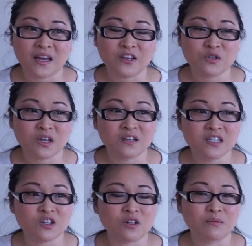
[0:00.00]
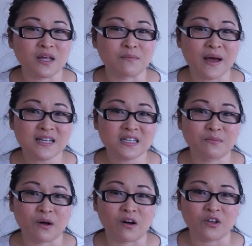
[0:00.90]
and you suddenly started playing
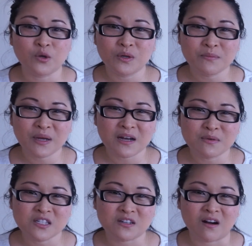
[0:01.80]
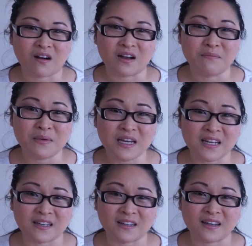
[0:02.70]
basketball, you wouldn't become a star
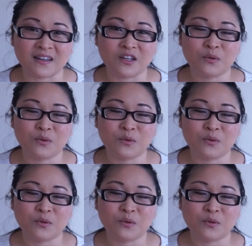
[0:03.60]
immediately.